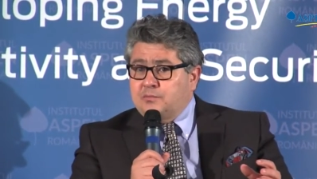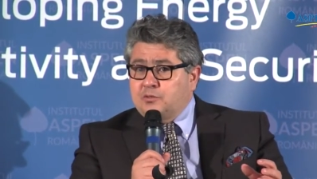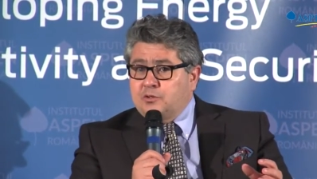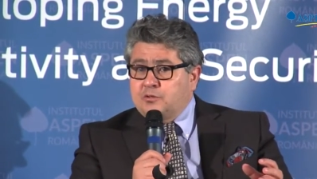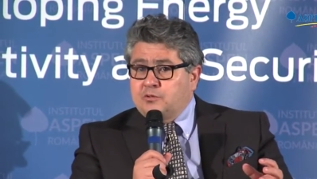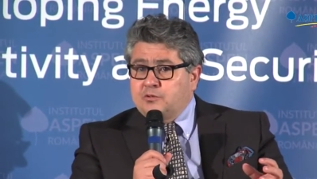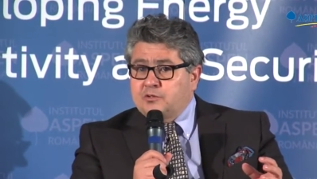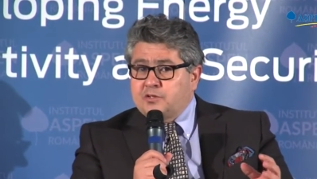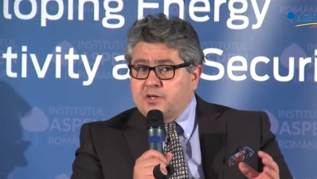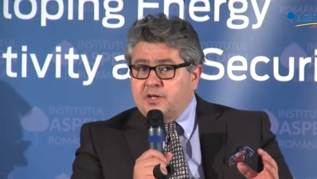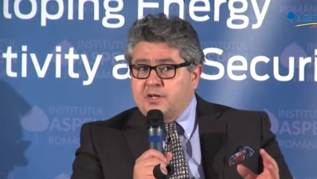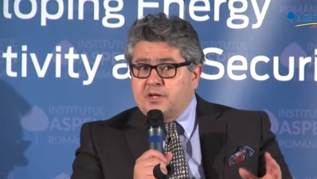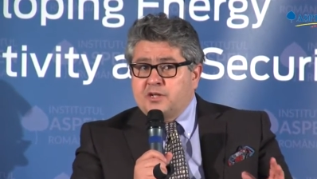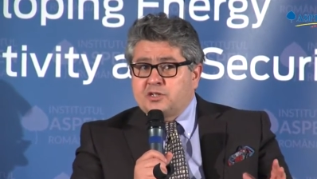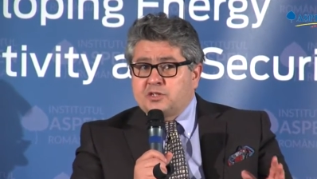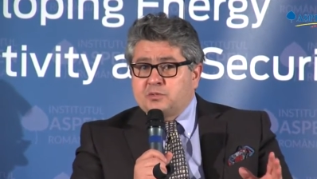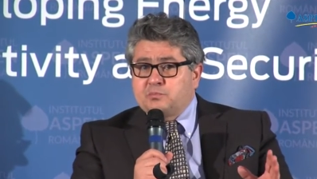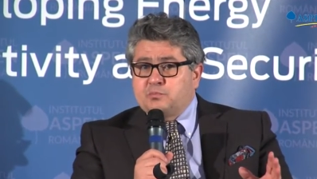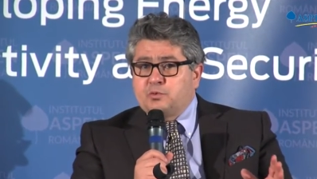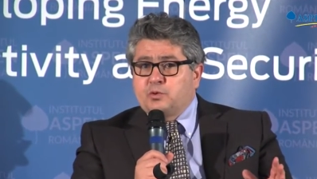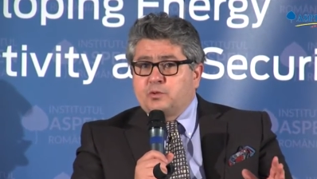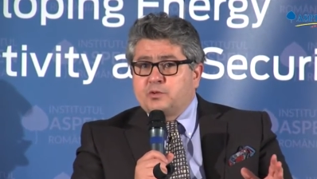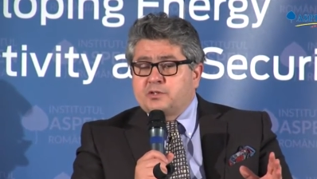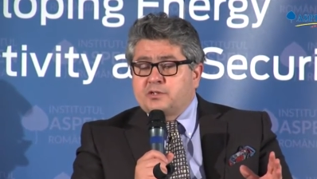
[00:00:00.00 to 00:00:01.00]
because energy
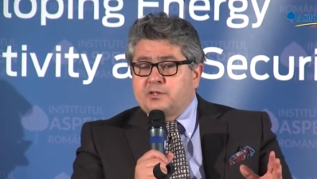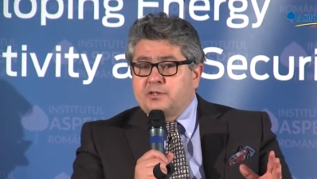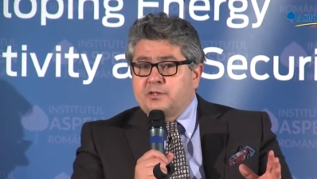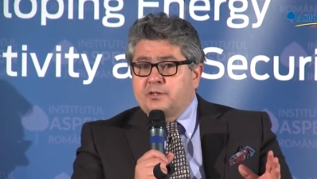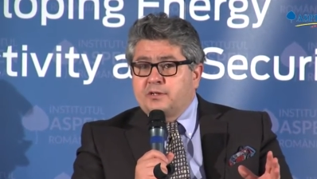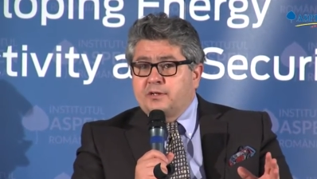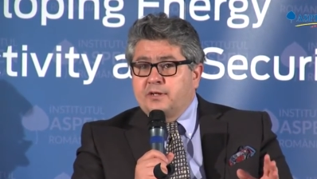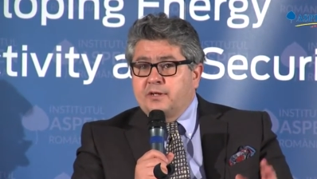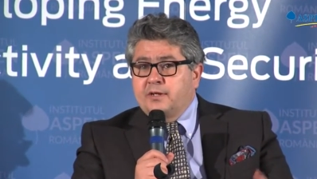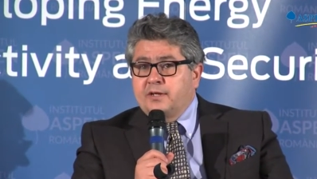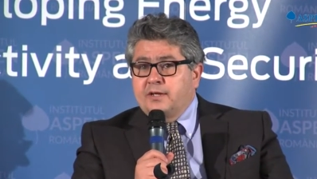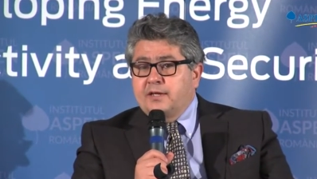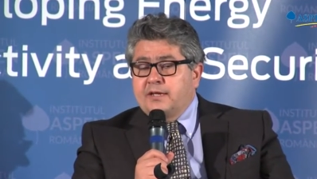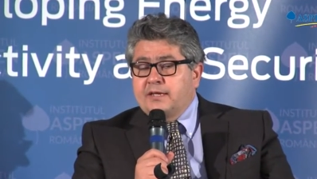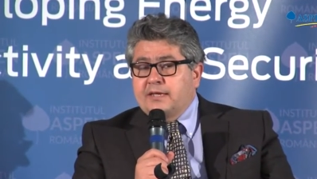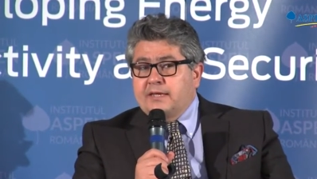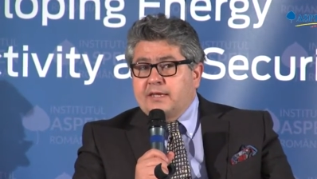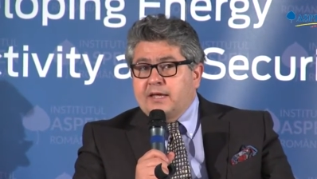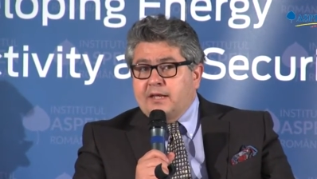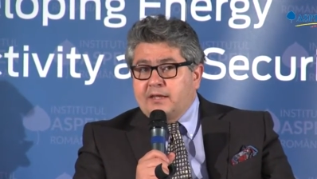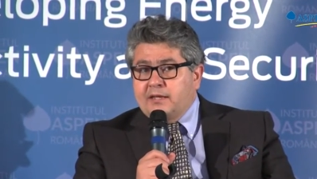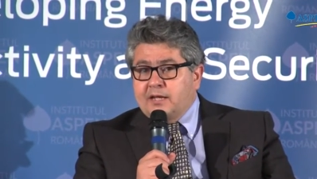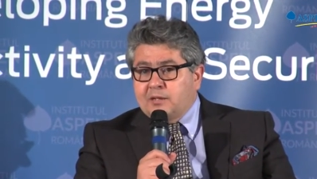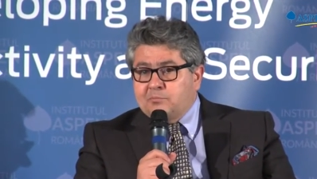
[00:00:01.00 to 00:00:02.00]
policy
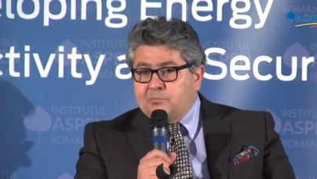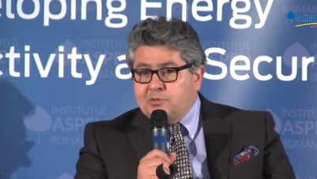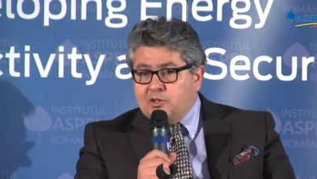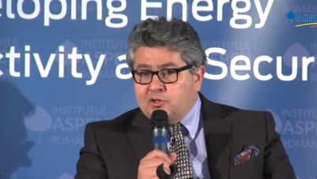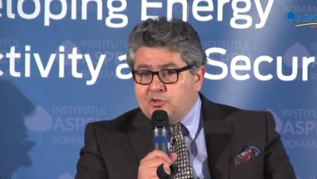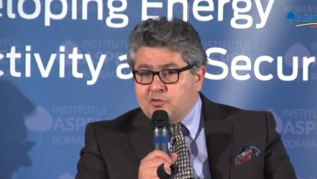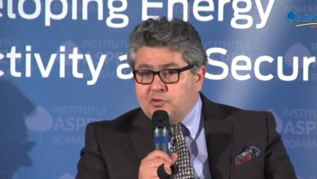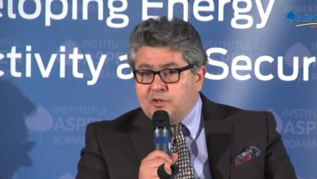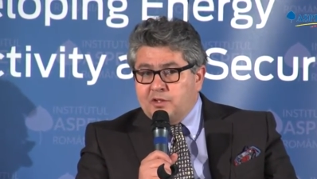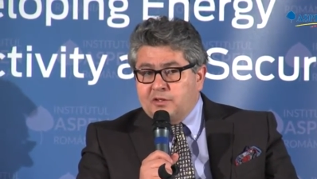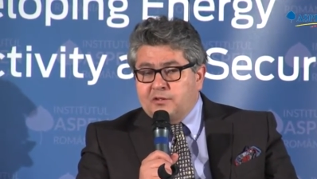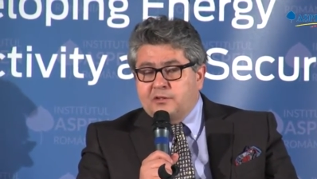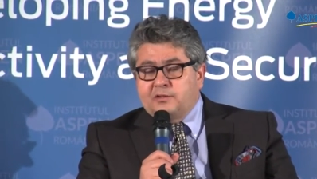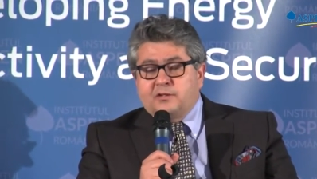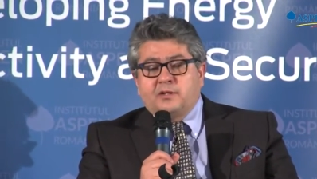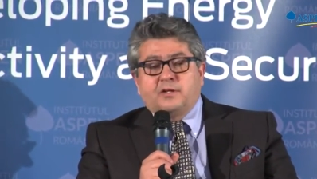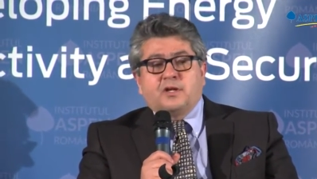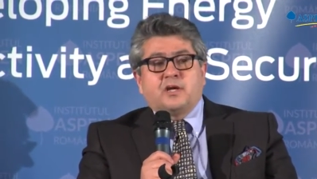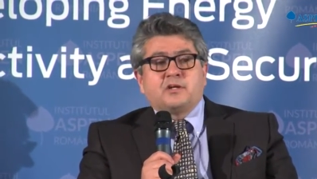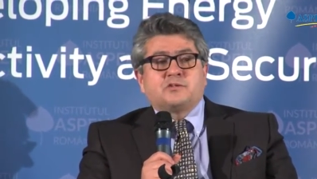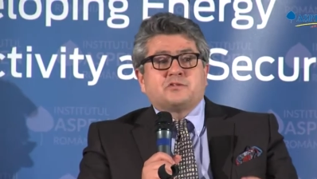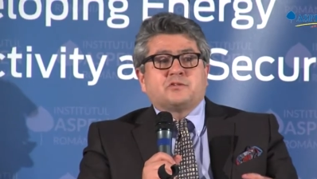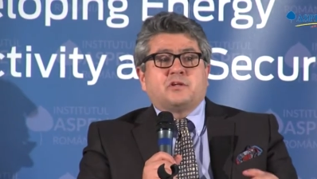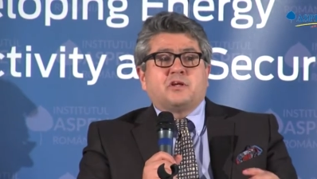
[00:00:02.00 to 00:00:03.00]
cannot be treated in
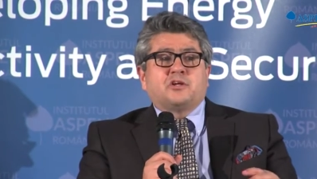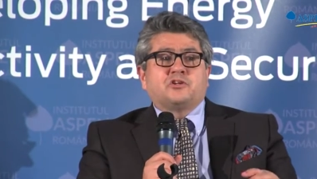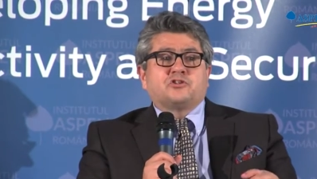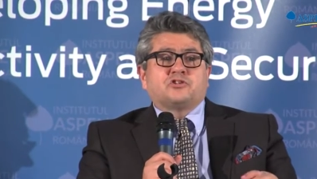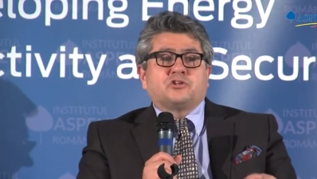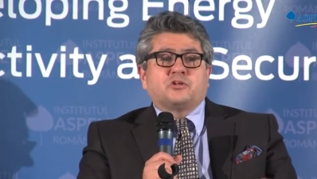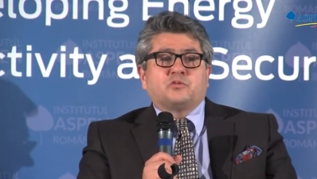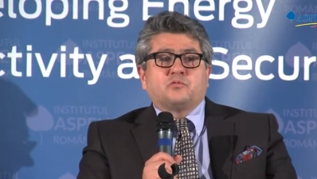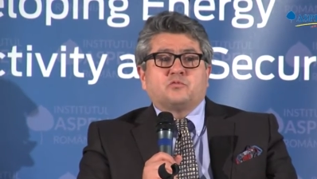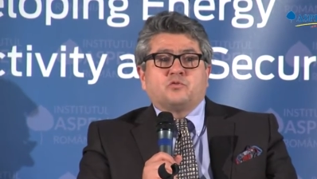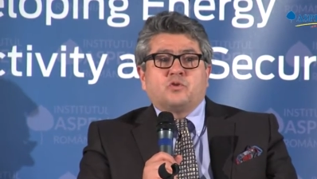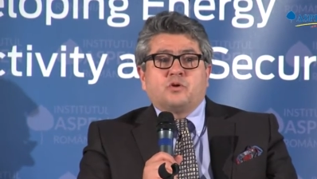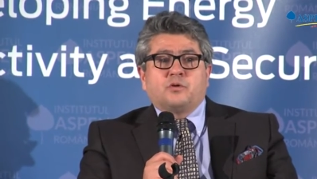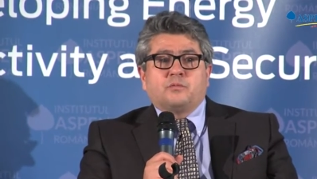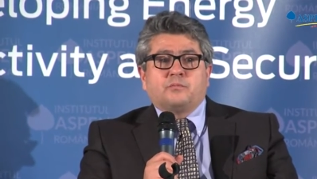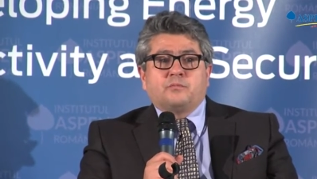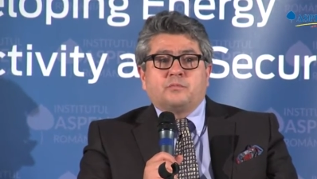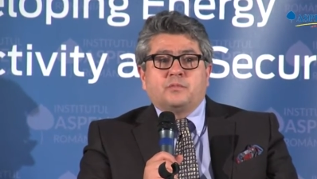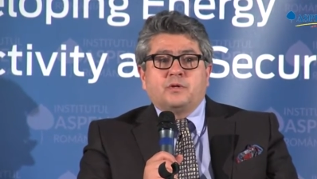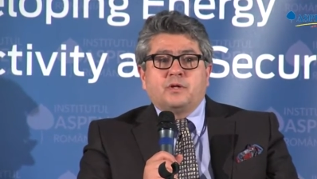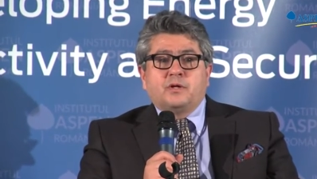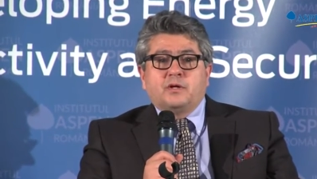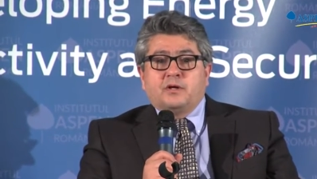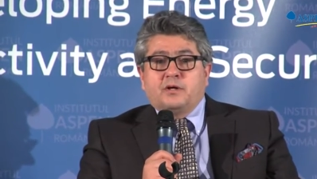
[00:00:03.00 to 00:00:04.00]
isolation
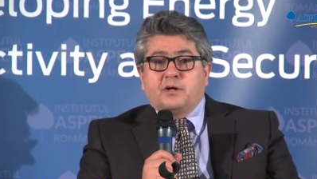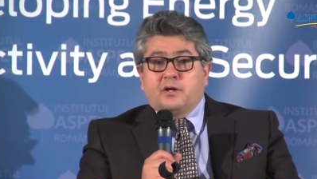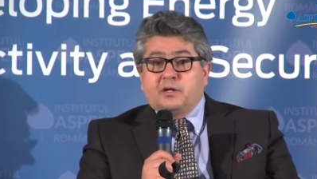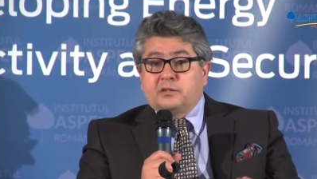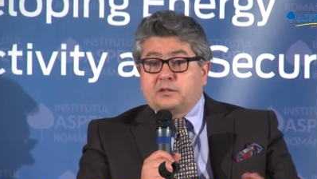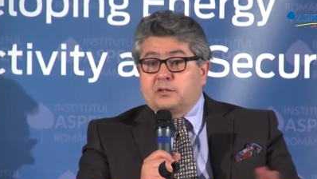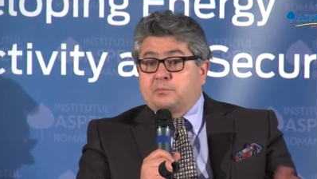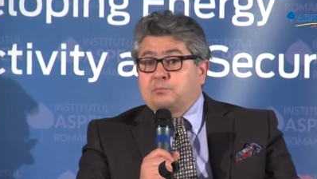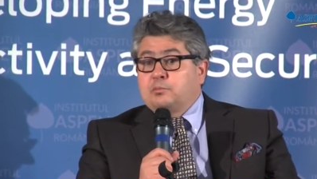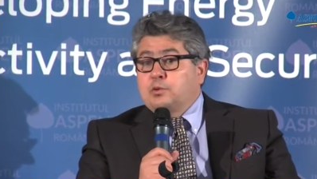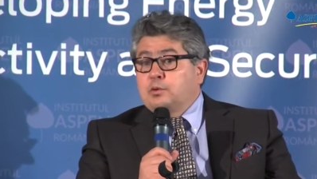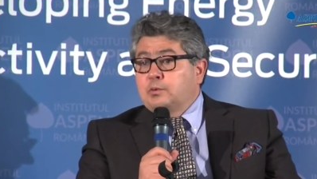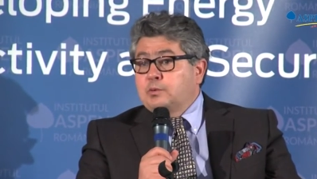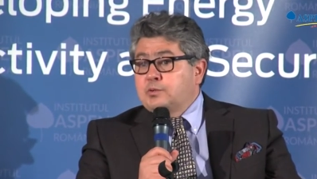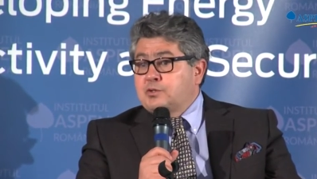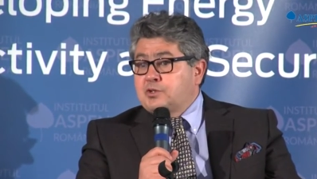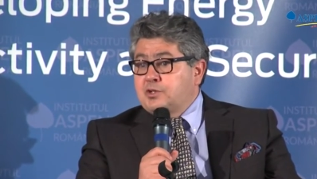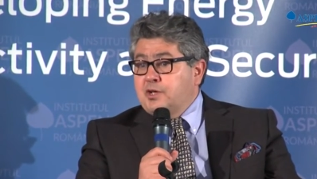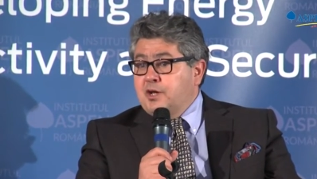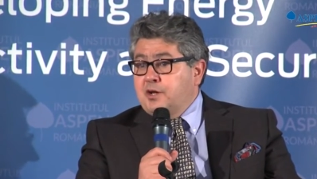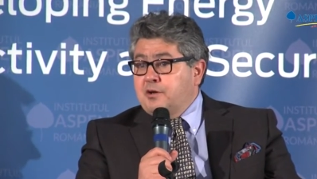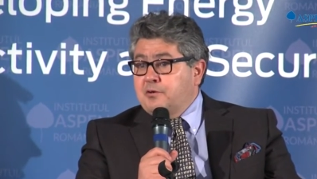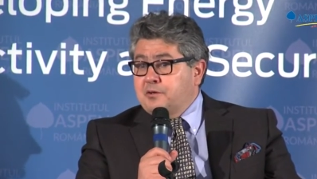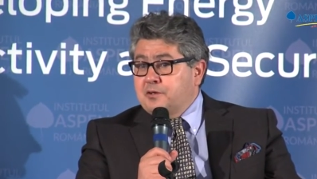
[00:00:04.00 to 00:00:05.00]
from other
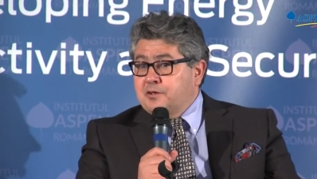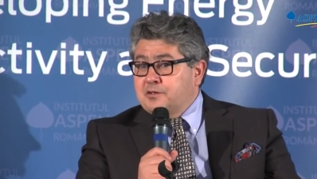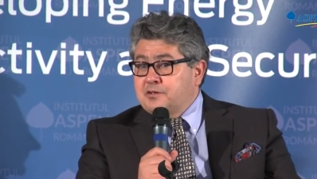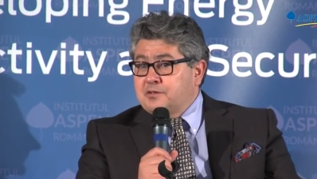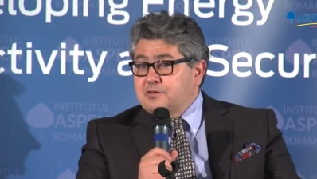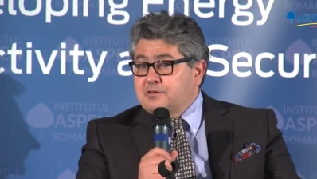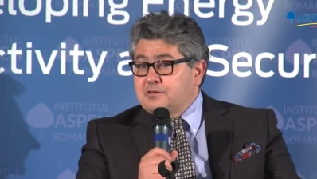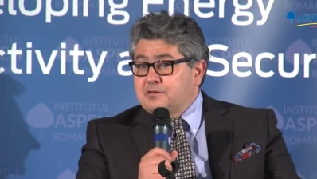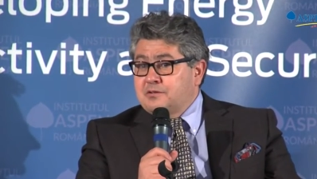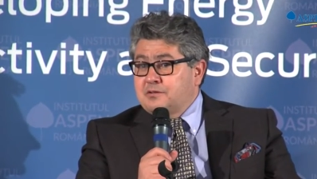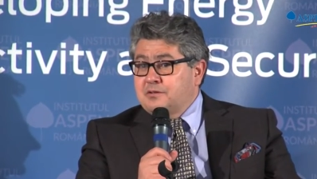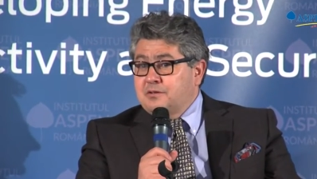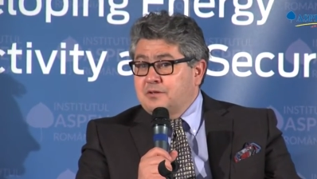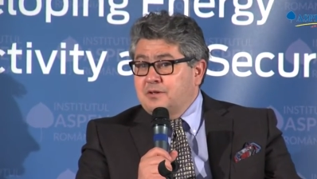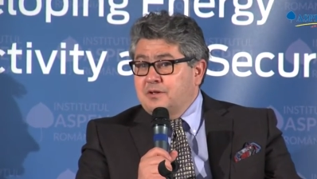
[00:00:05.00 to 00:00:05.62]
policy areas.